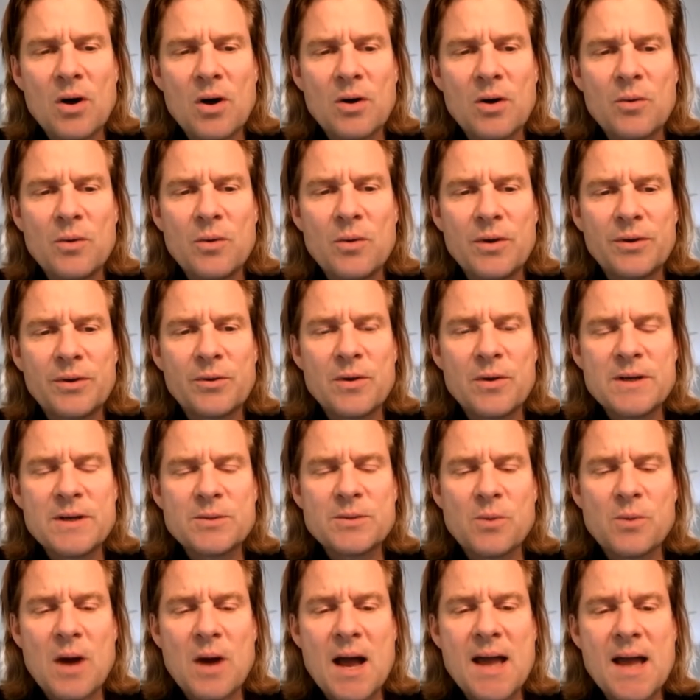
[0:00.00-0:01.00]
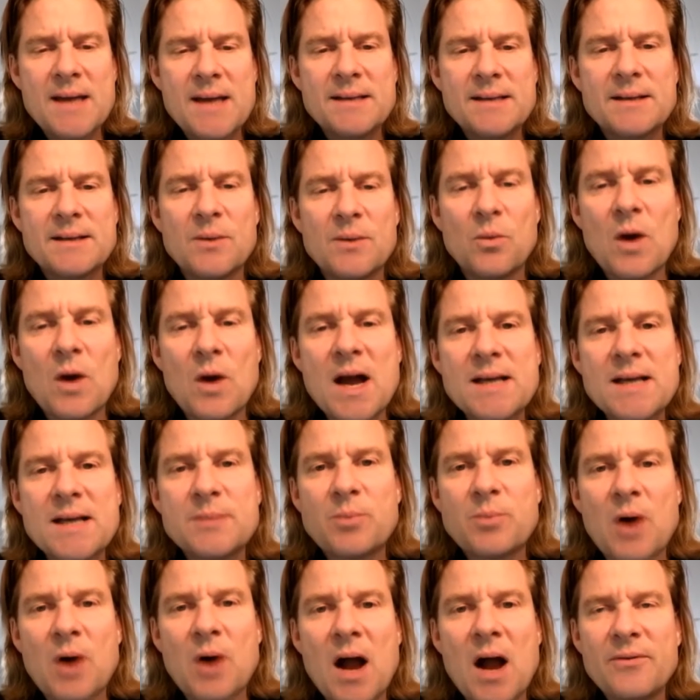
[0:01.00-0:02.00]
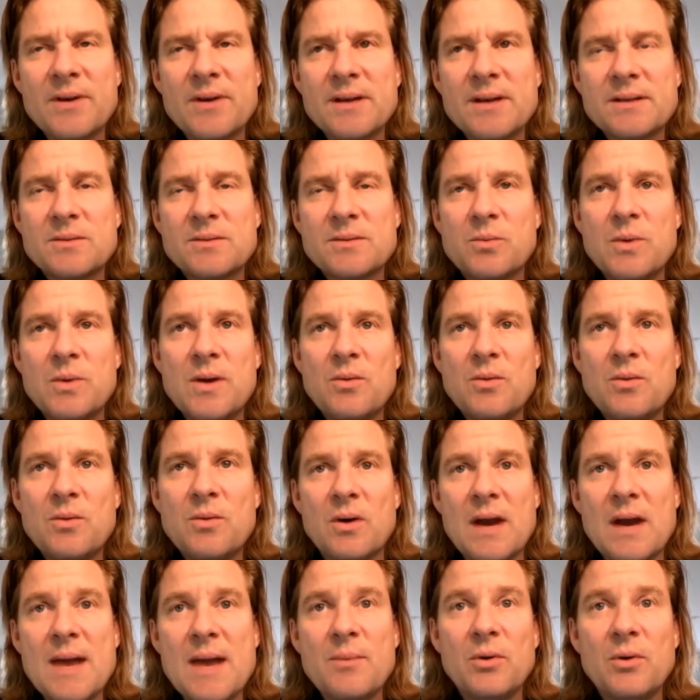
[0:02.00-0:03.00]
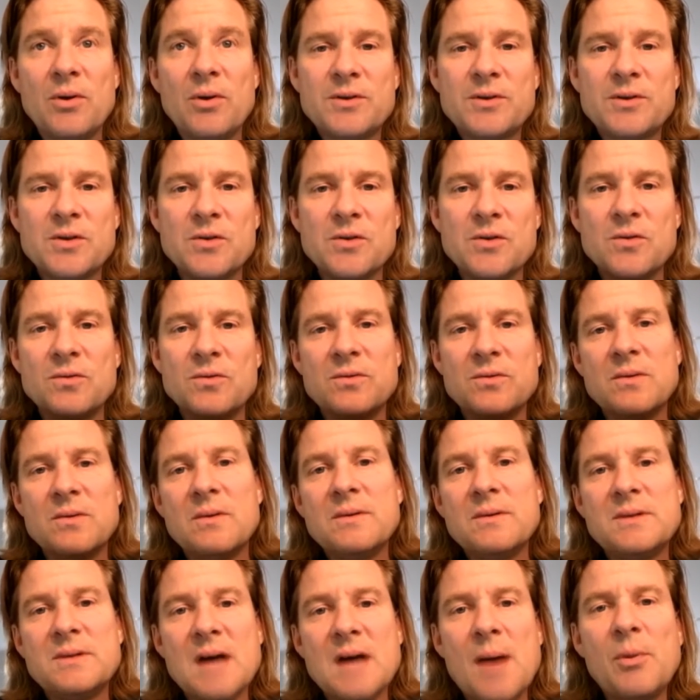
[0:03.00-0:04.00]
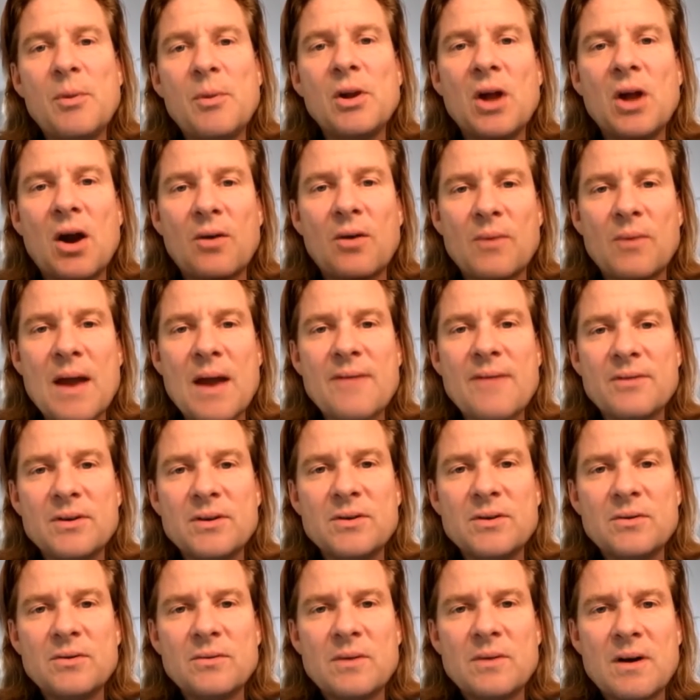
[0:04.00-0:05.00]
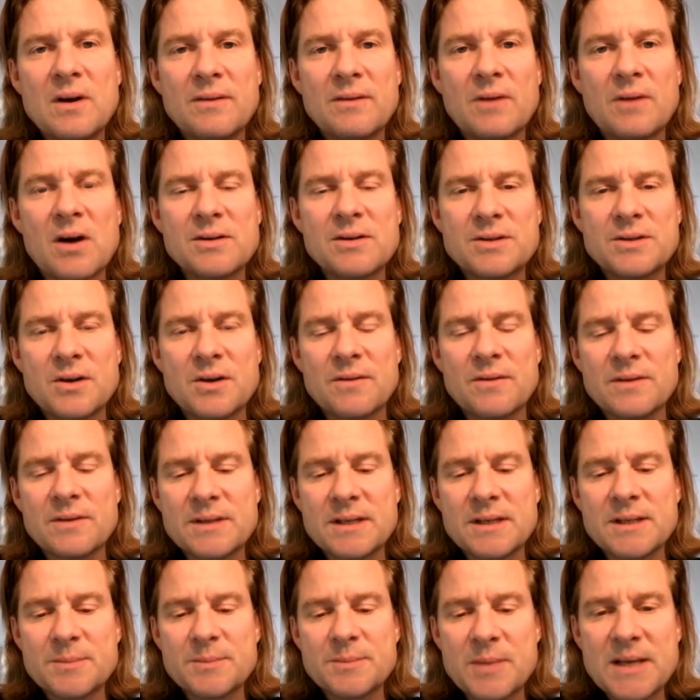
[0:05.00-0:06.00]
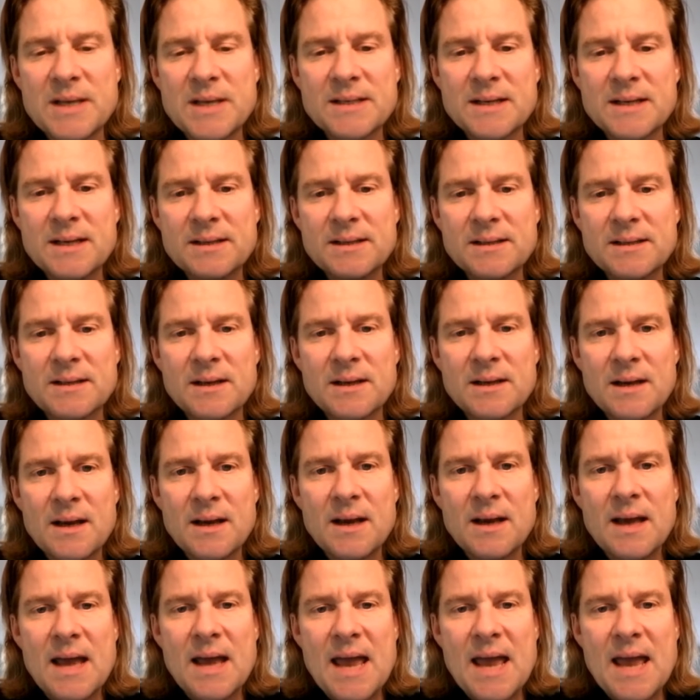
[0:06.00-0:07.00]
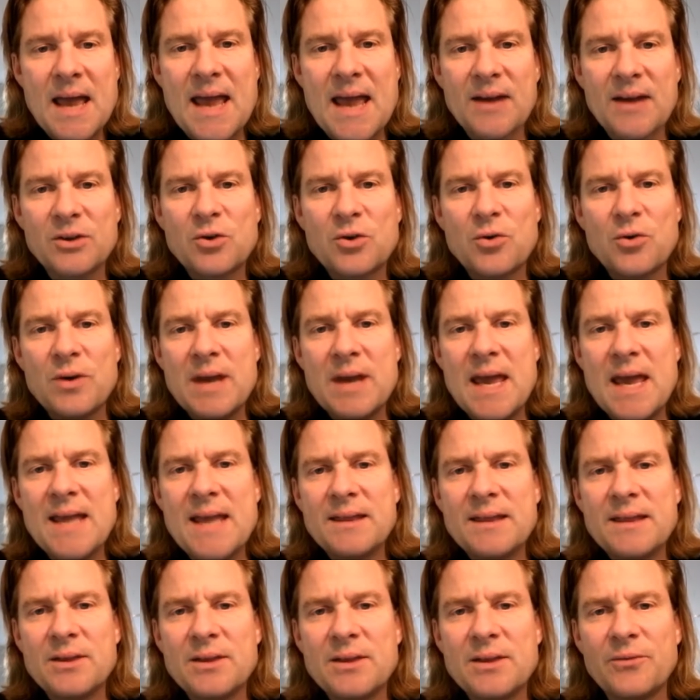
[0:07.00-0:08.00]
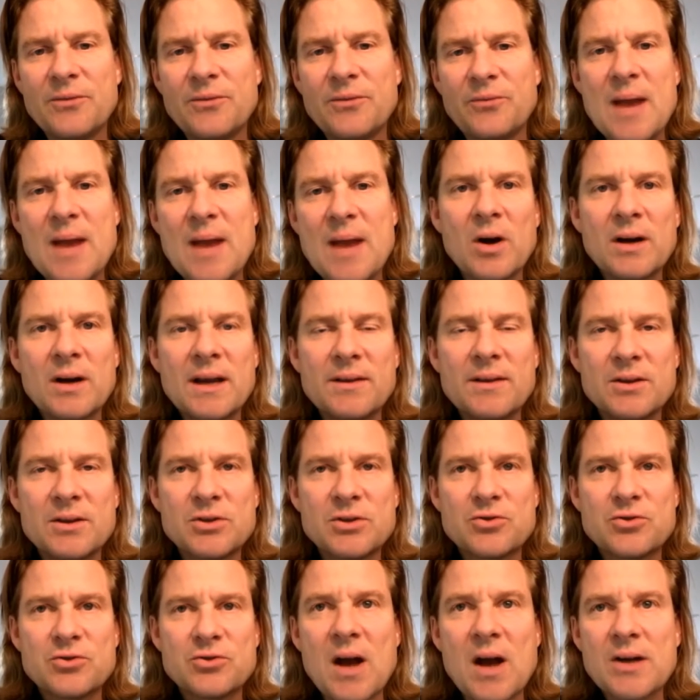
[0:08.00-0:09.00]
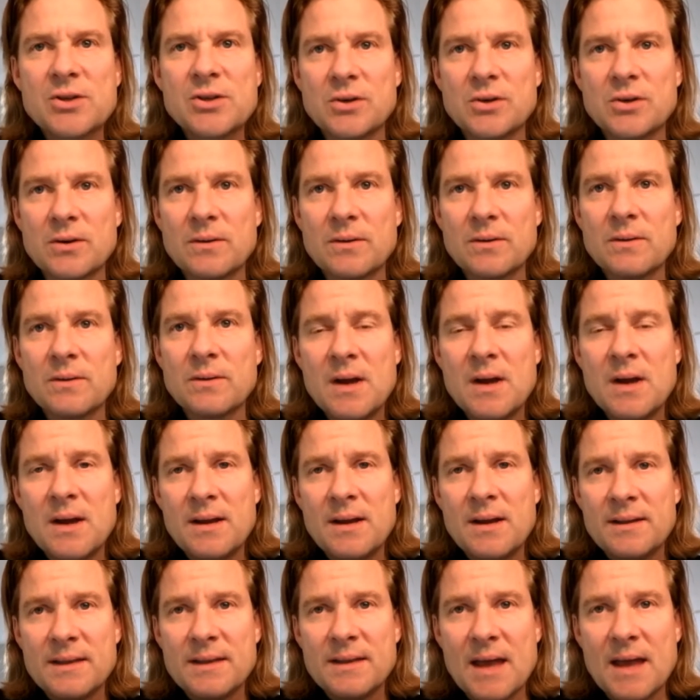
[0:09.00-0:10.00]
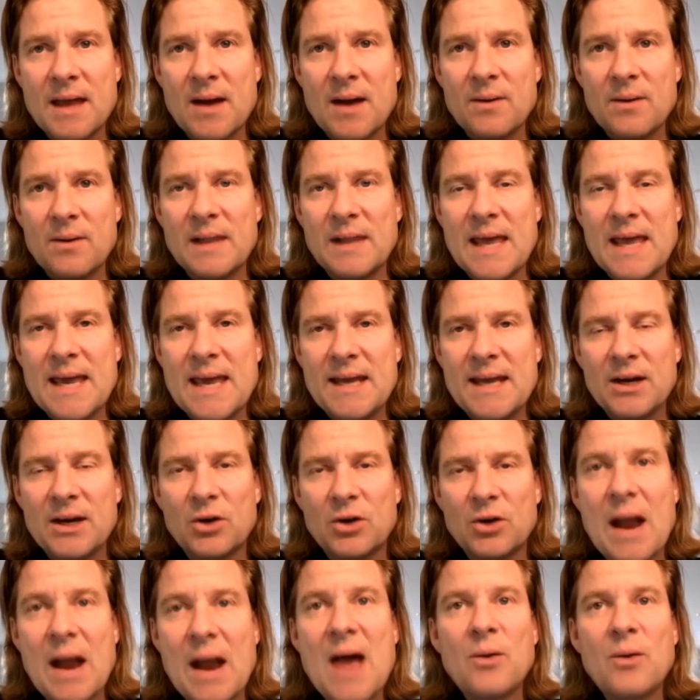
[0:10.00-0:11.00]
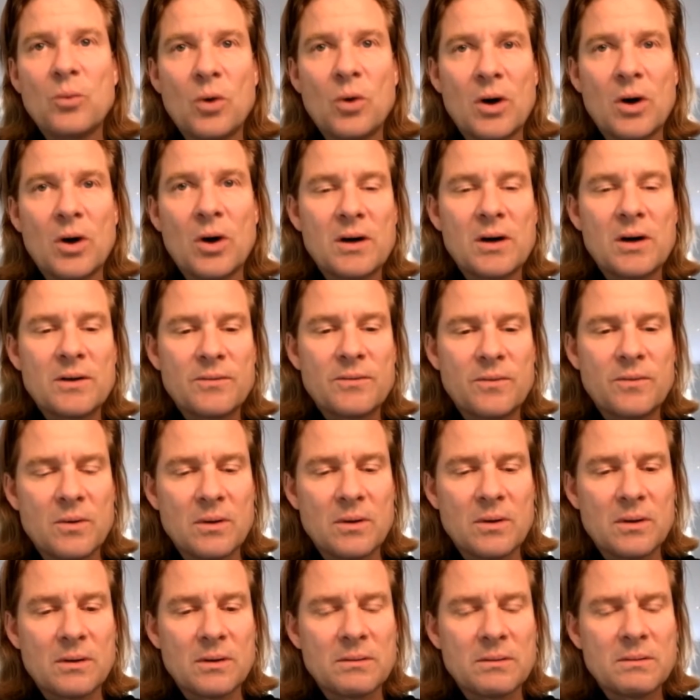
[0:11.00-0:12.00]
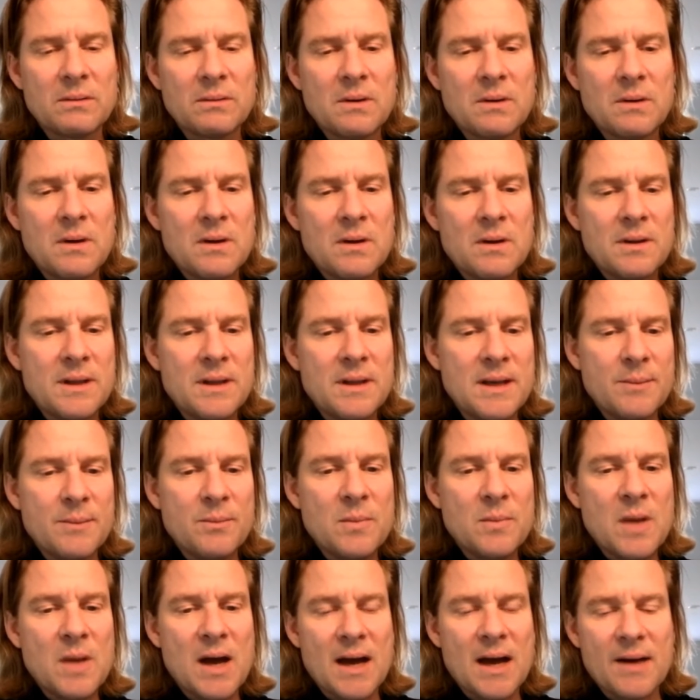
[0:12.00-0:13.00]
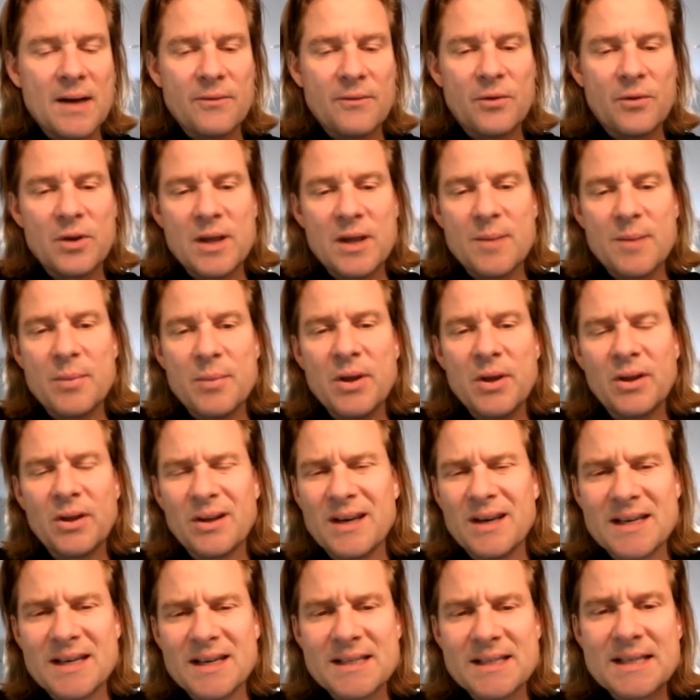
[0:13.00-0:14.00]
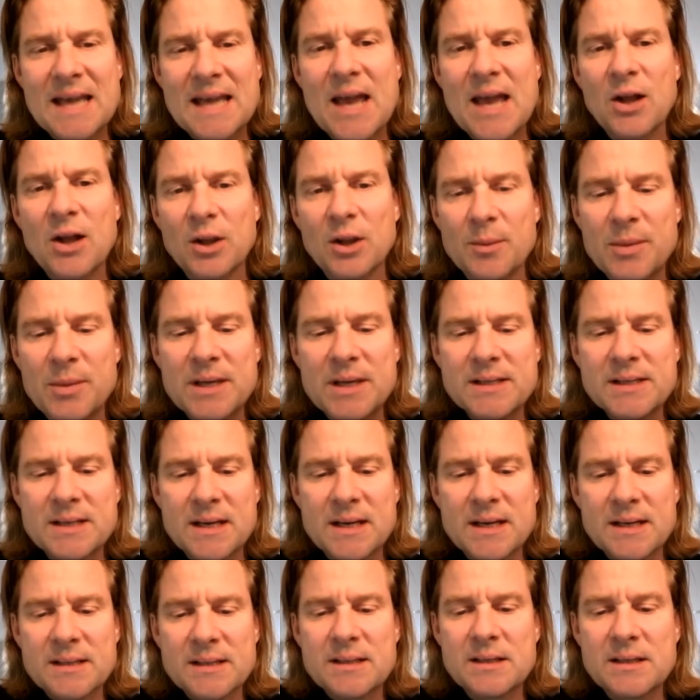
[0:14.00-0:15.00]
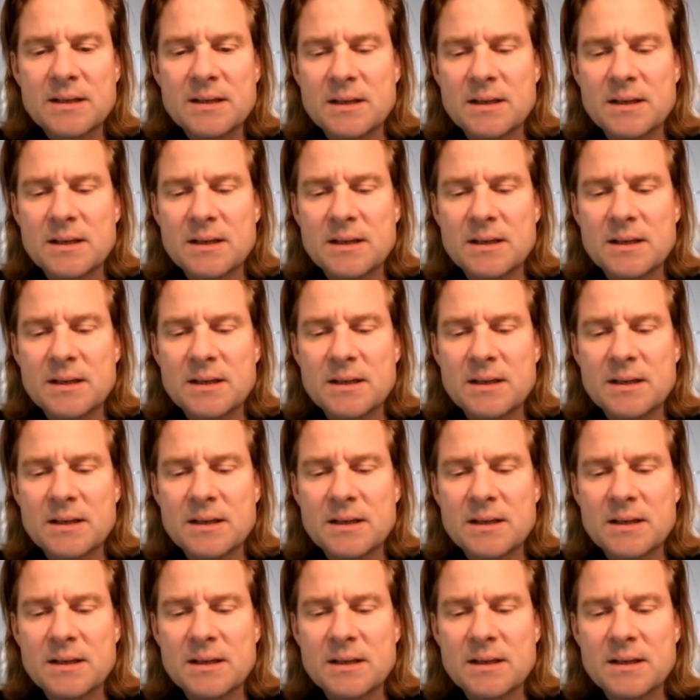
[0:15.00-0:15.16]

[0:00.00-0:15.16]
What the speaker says: with Chris Wise and Wise Profits, we were able to double our revenue of our services business and create the framework and the structure that laid a groundwork for the ability to scale the business.